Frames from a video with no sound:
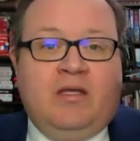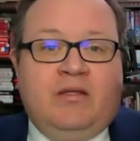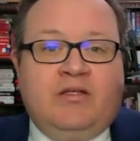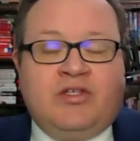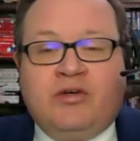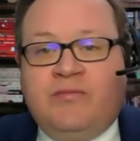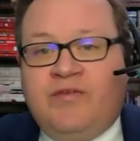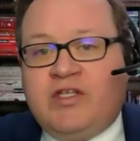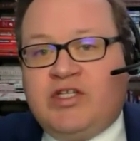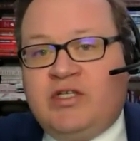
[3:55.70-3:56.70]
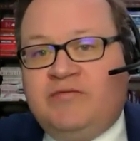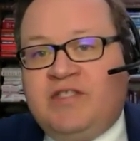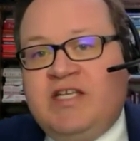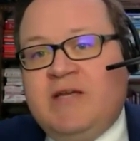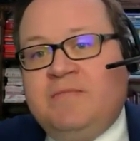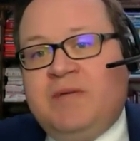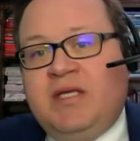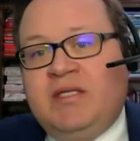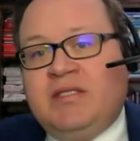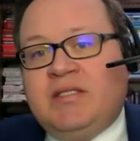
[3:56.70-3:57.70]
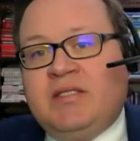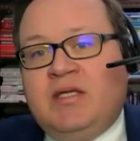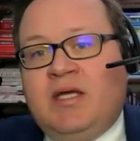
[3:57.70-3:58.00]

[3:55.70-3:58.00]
The circumvention of TPMs